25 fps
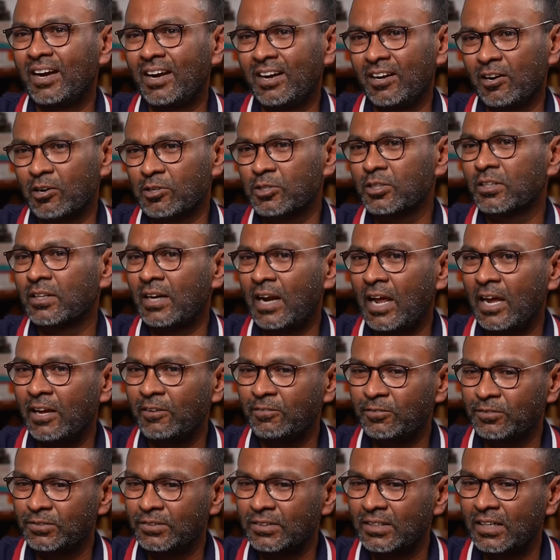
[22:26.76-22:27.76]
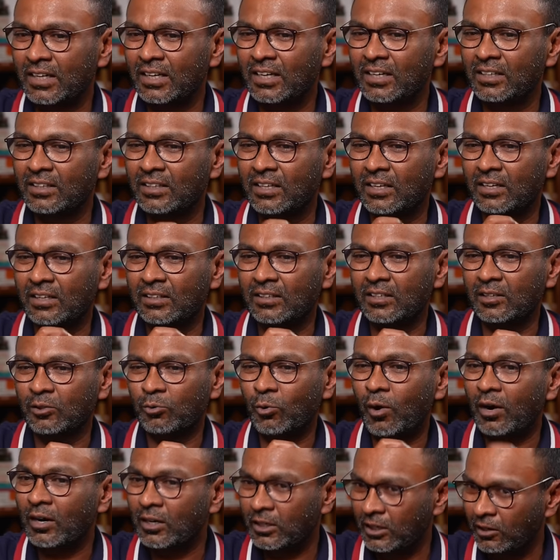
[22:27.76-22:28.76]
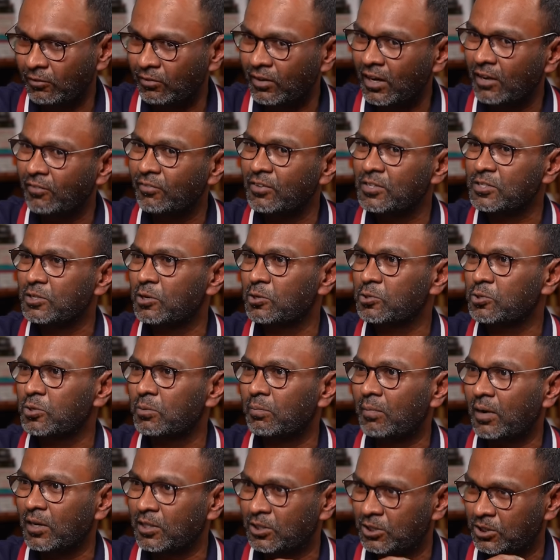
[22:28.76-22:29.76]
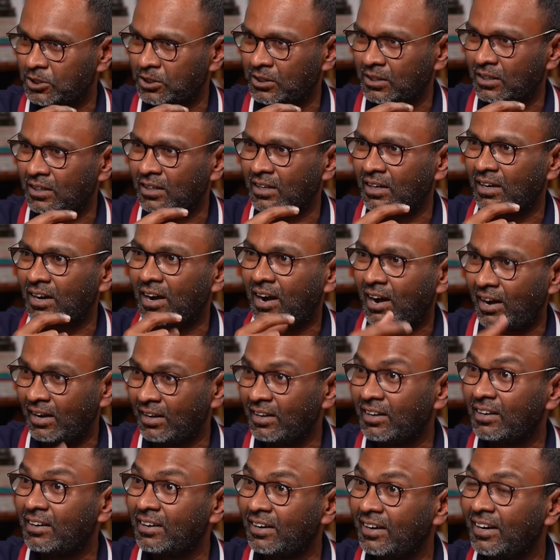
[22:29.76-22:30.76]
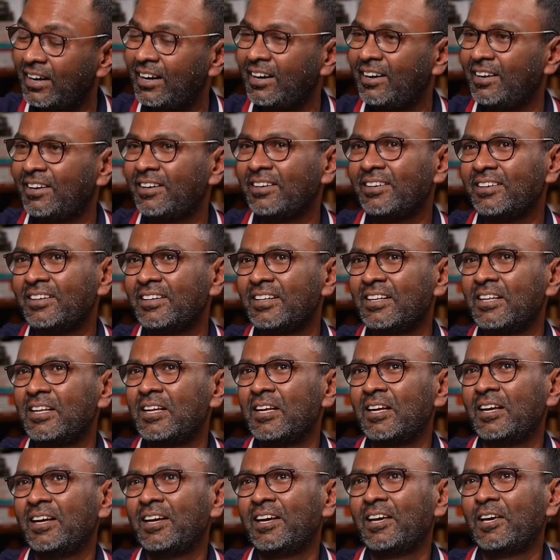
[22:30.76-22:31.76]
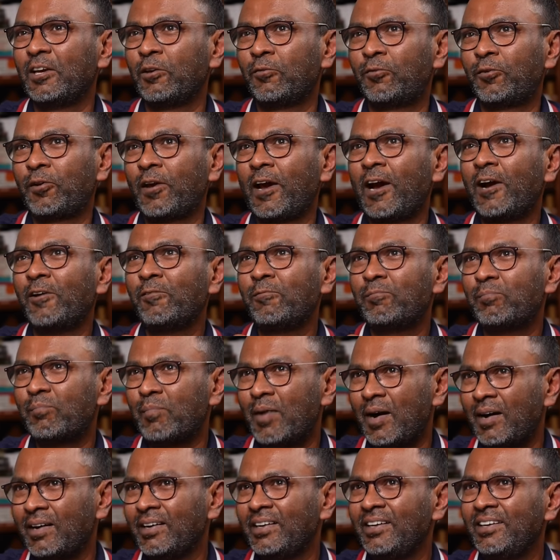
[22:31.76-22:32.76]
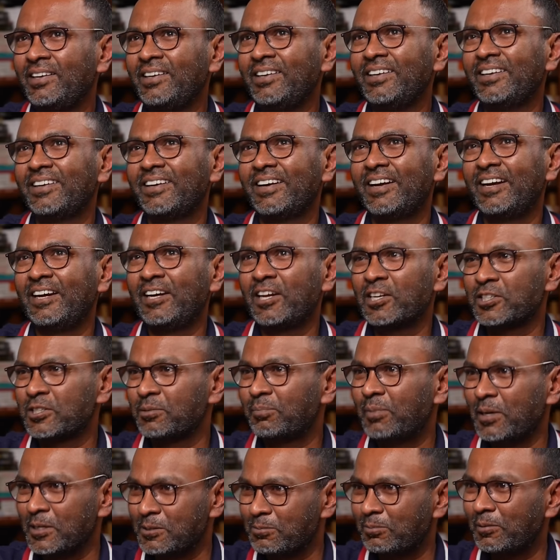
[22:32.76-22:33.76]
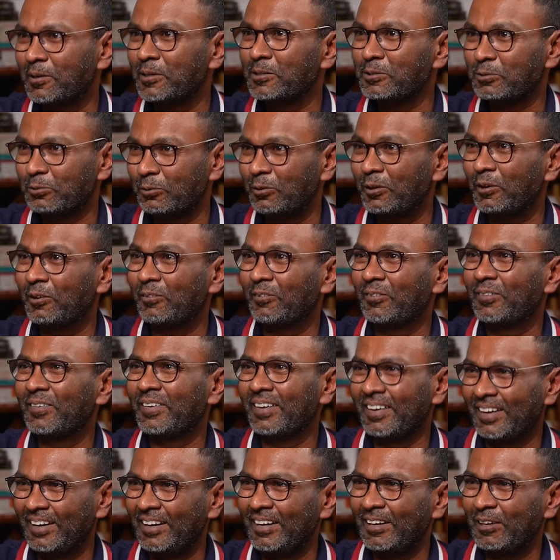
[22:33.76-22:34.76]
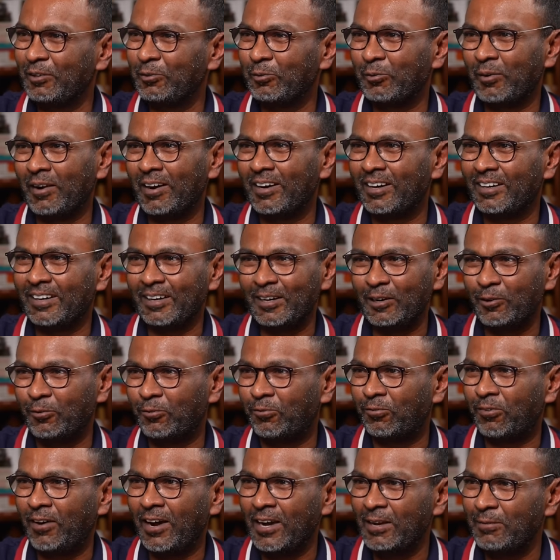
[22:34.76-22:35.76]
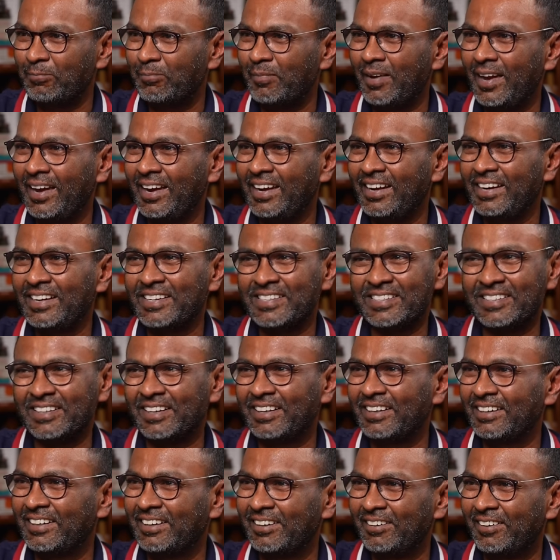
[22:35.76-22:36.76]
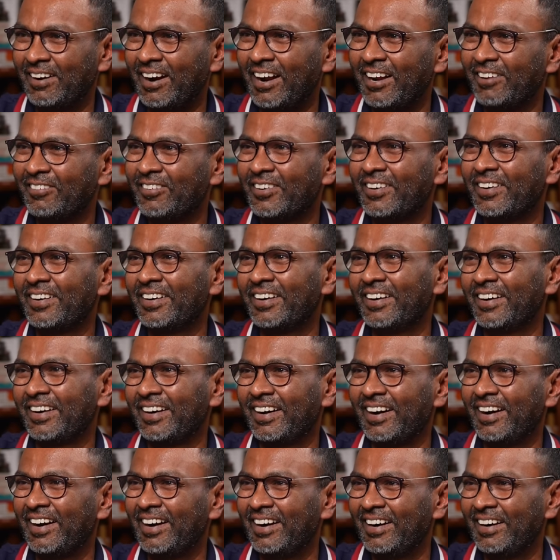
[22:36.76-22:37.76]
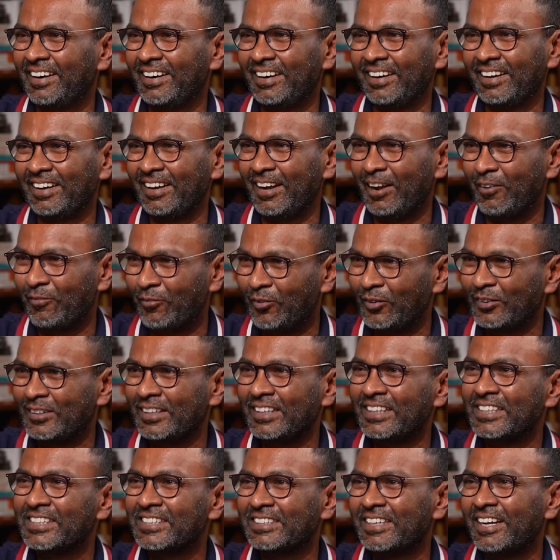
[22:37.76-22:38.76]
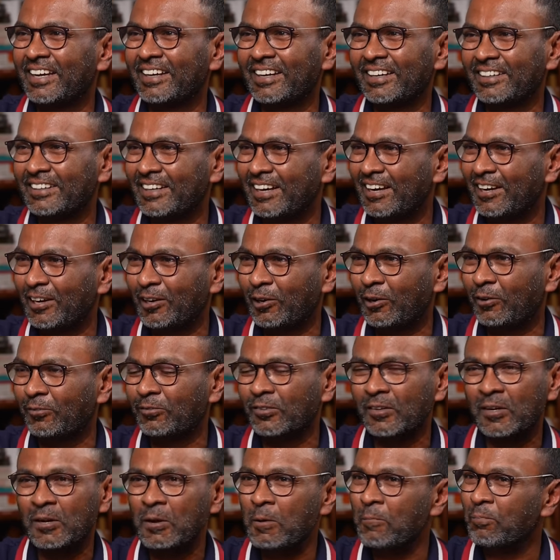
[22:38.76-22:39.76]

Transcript: And also the lifestyle, the quality of life is also much higher in India. If you have money, India is the best place to live. You get, you know, 5 maids and a driver and everything is taken care of.